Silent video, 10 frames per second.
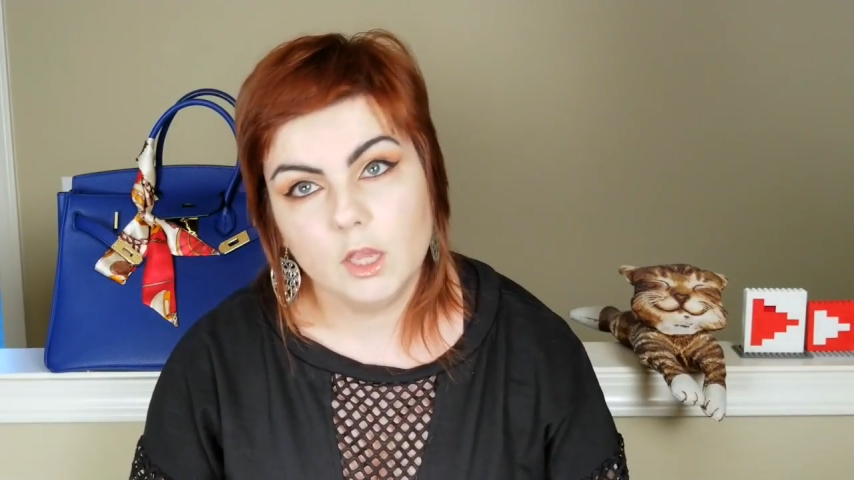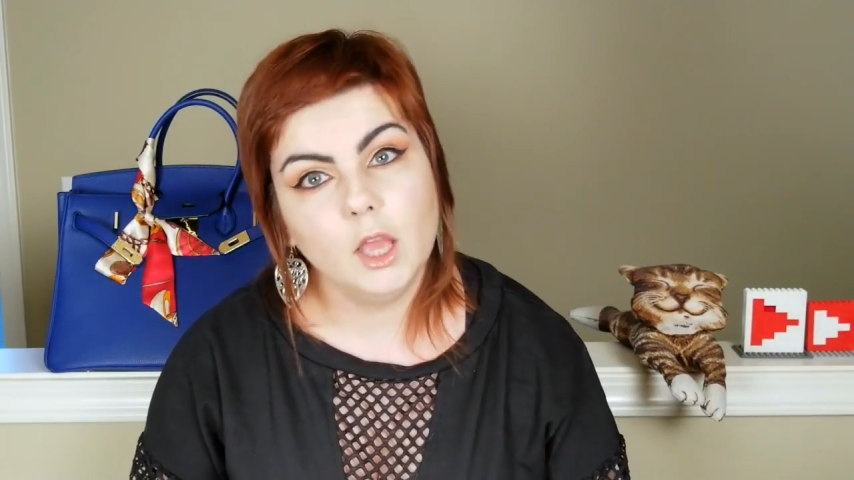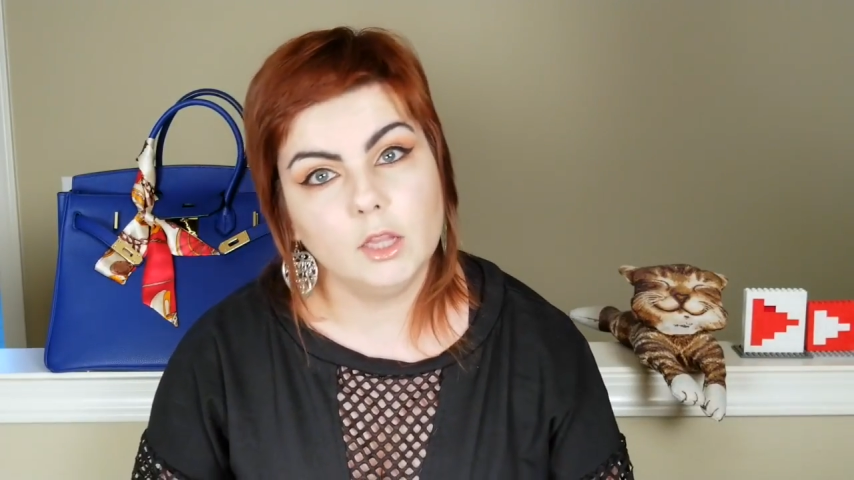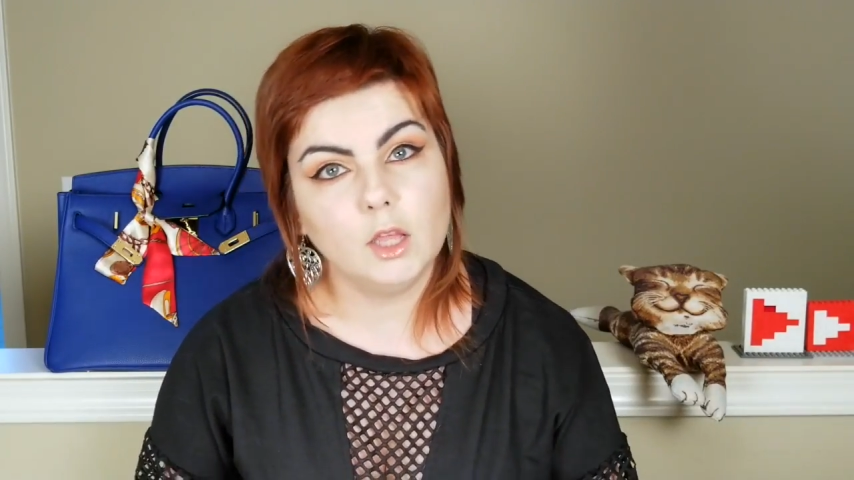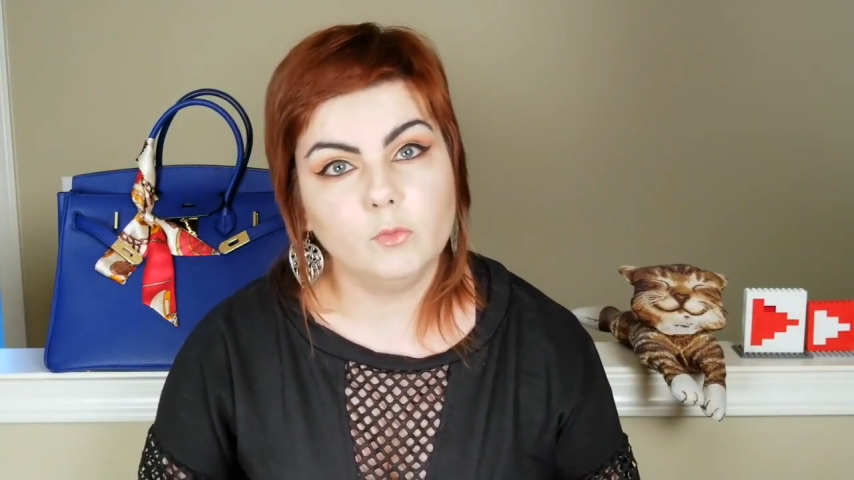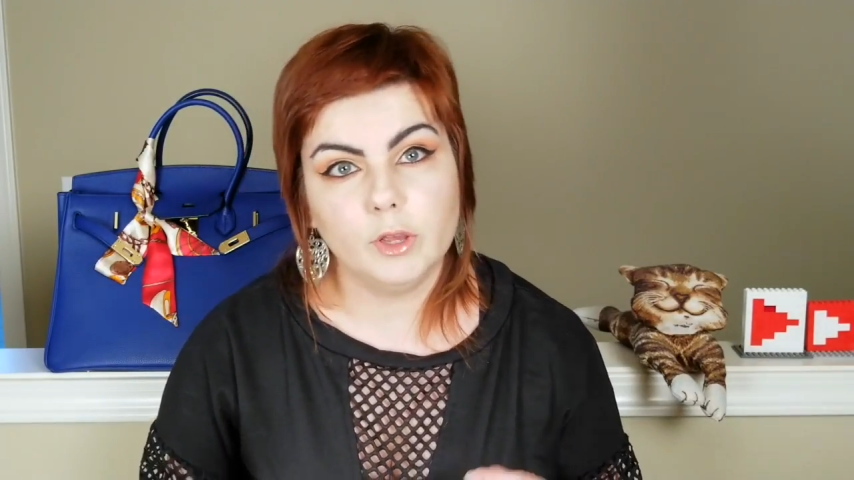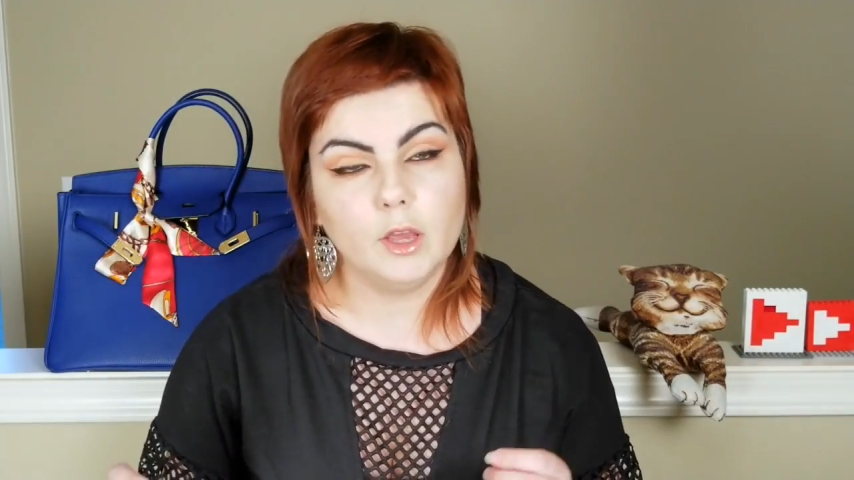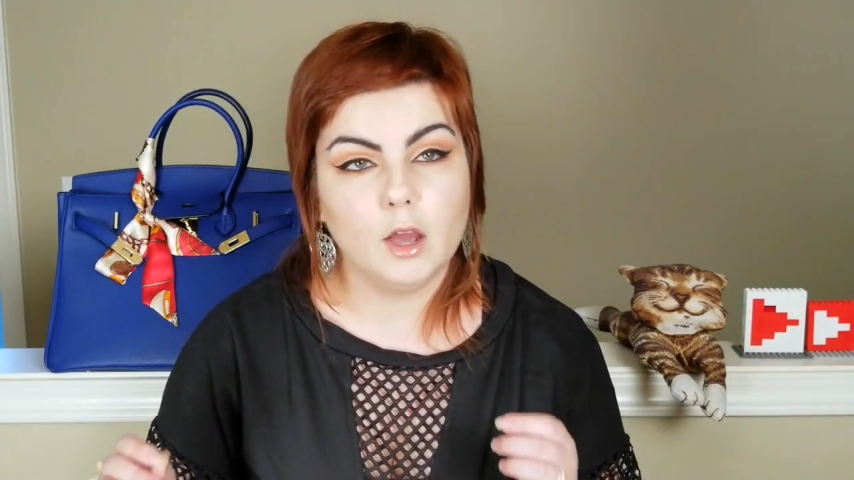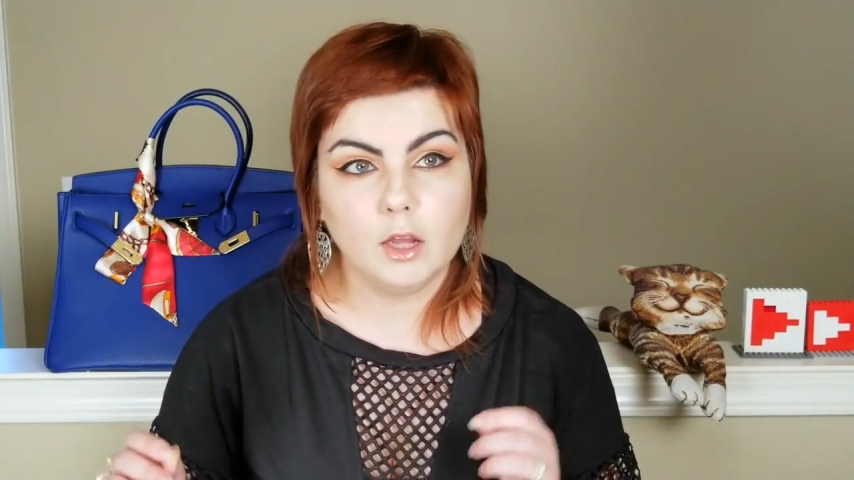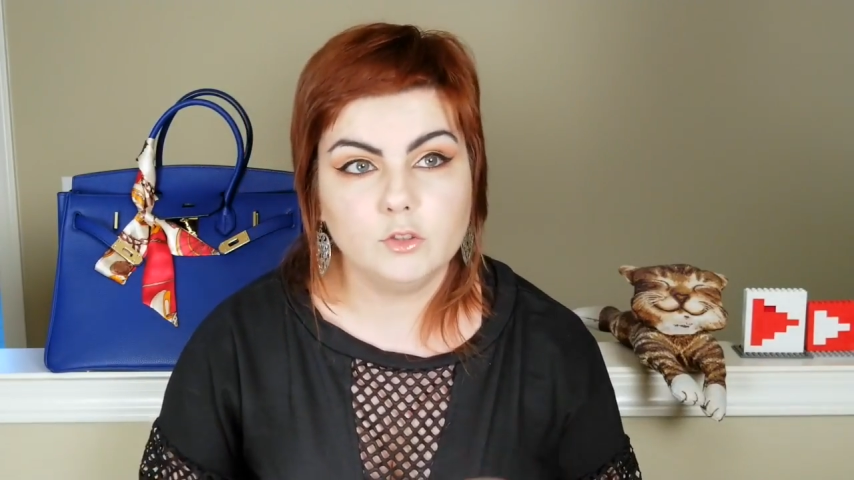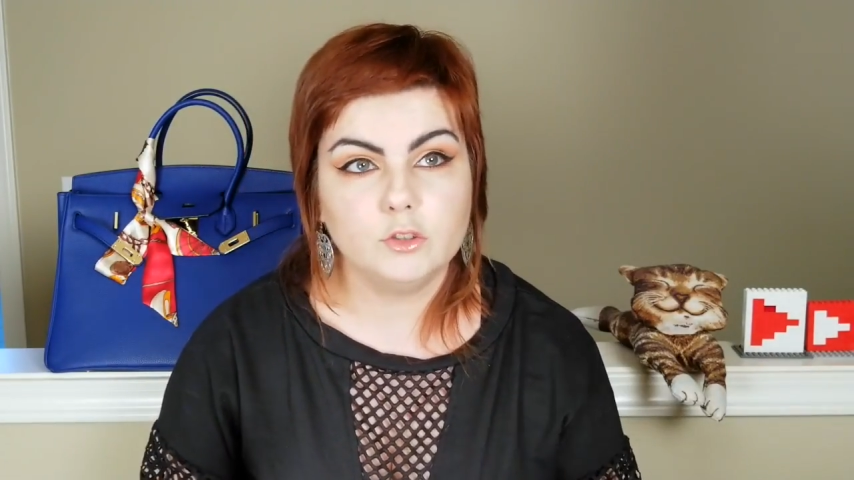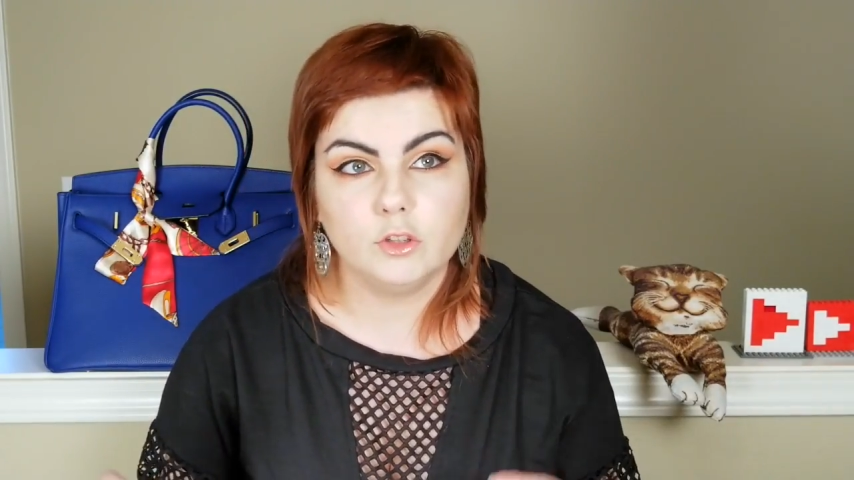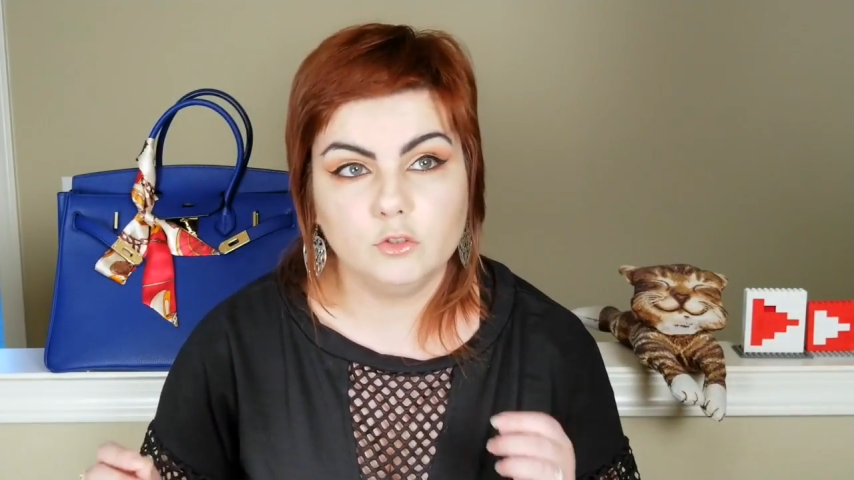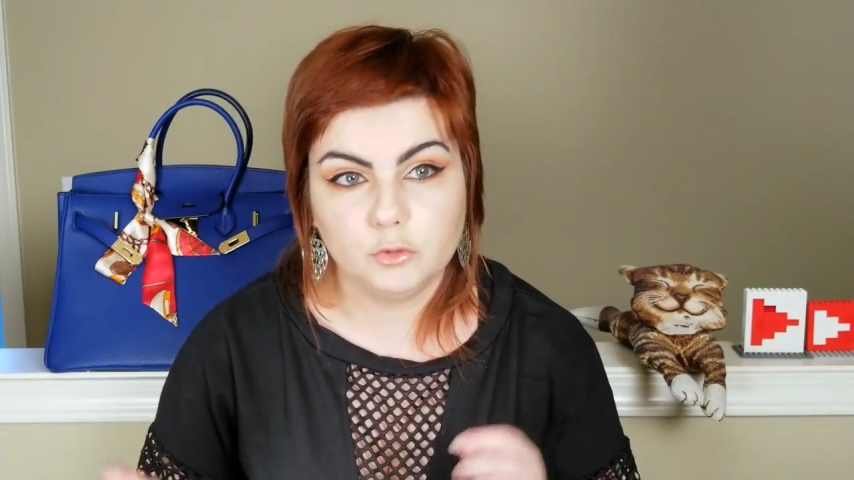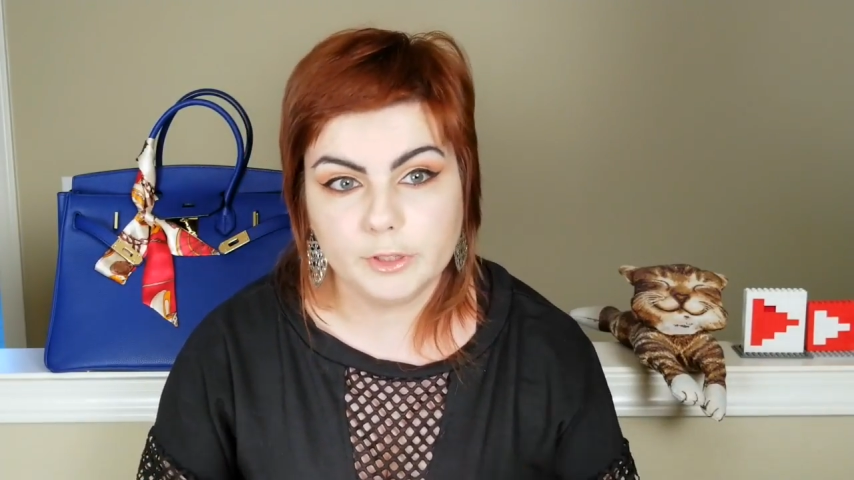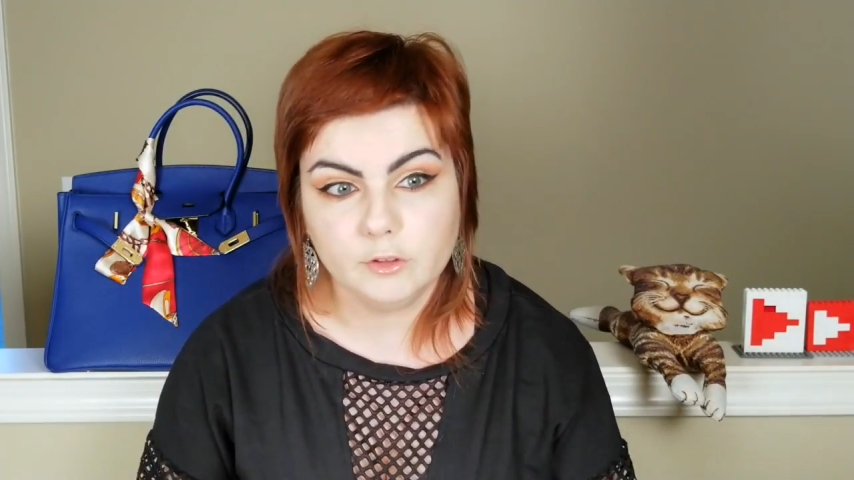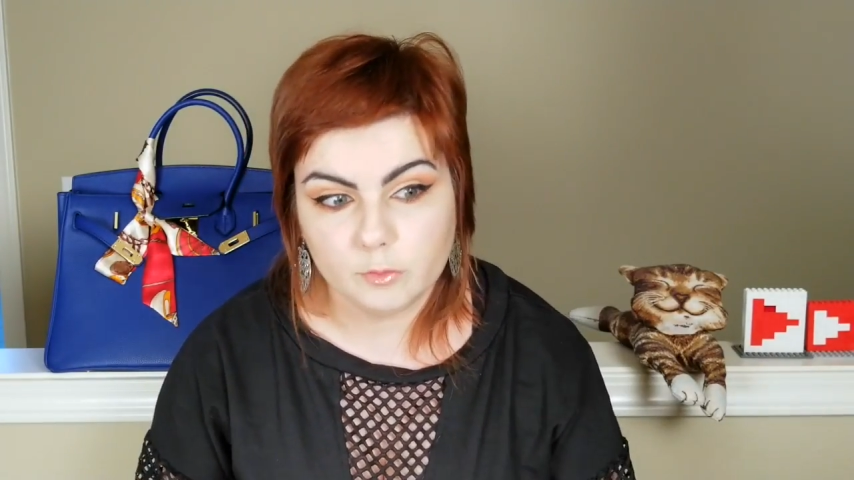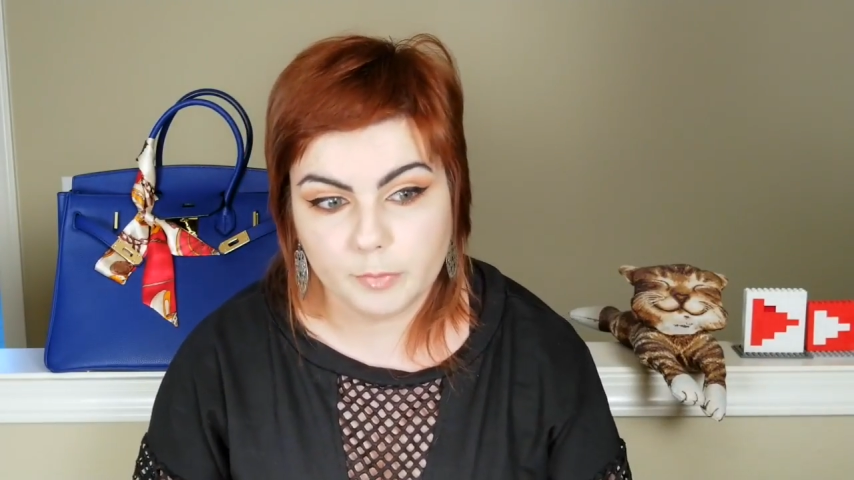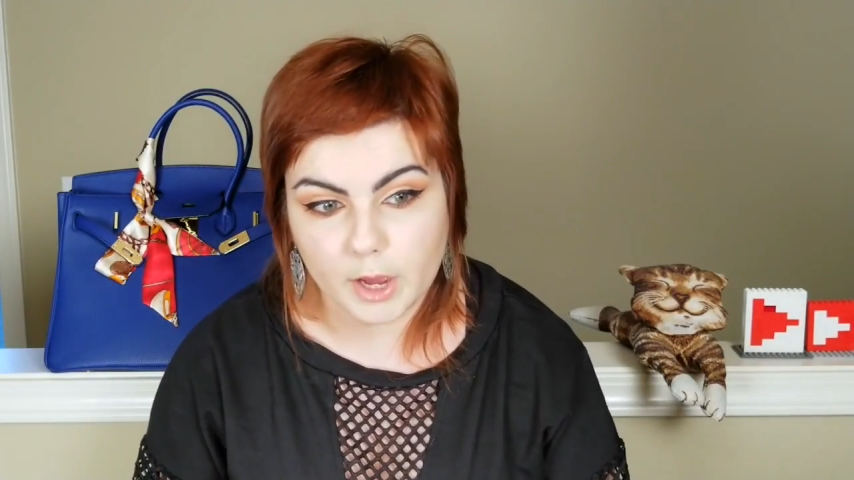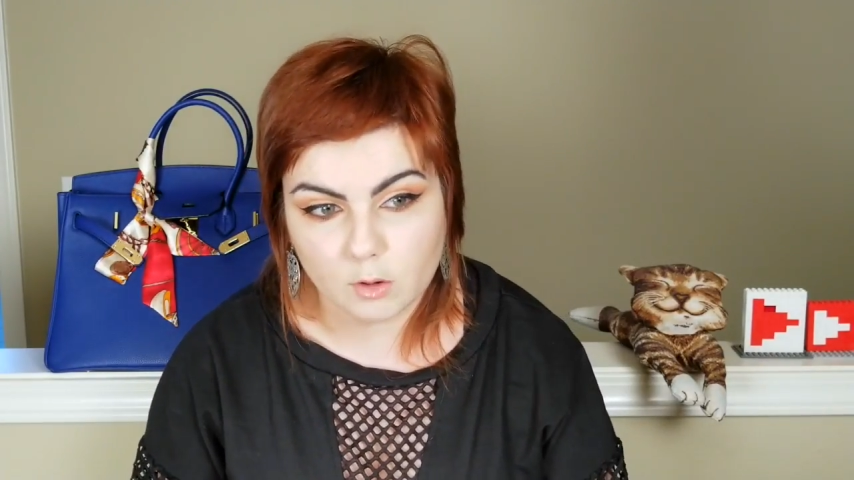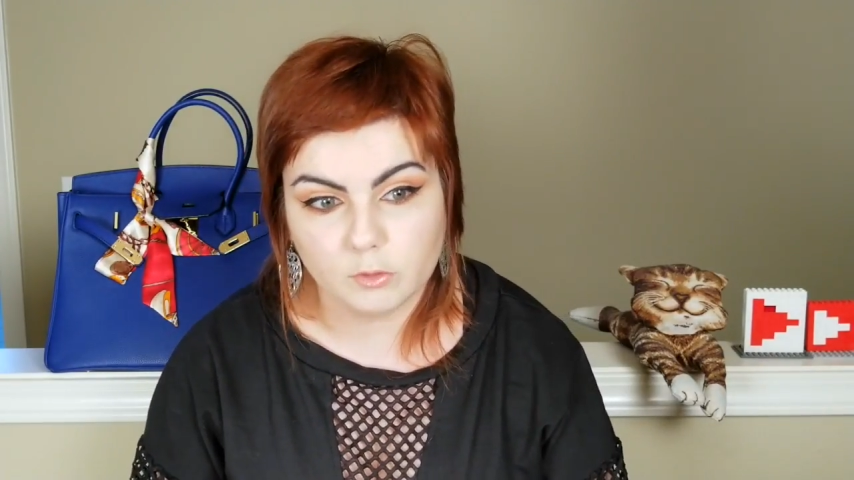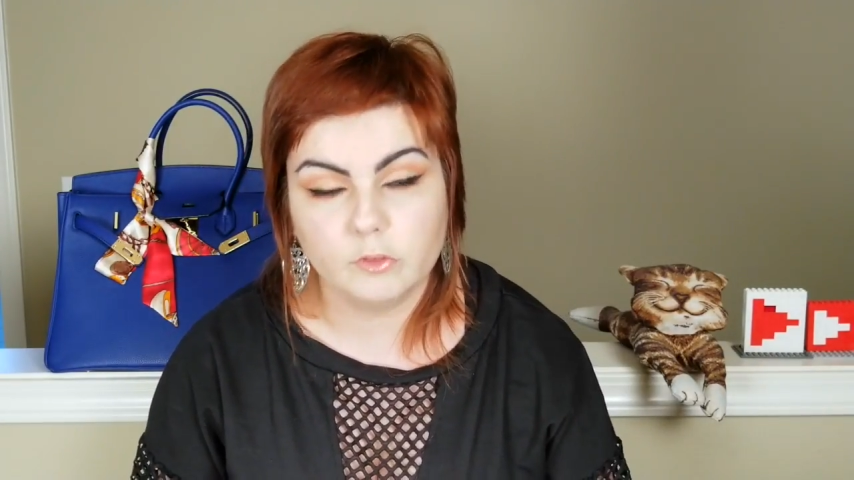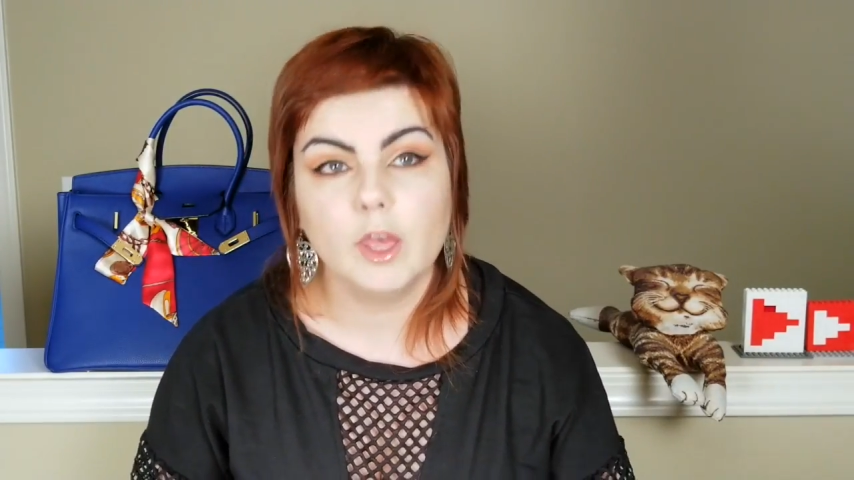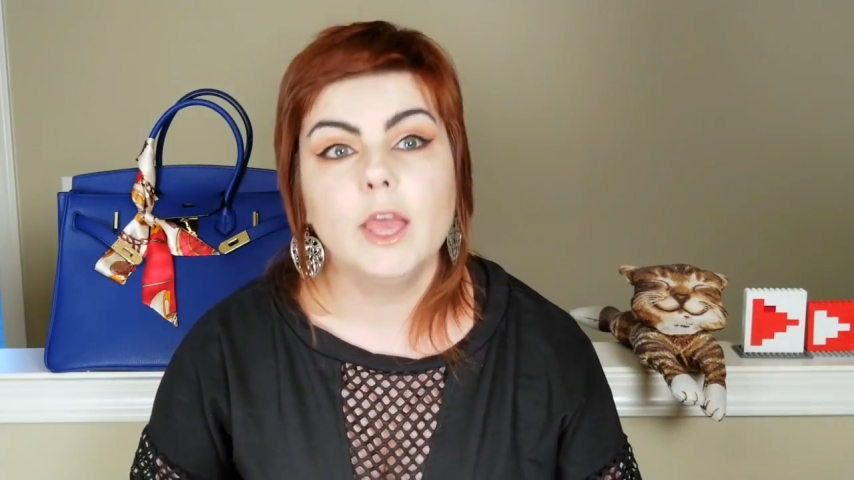and I weigh 120 pounds,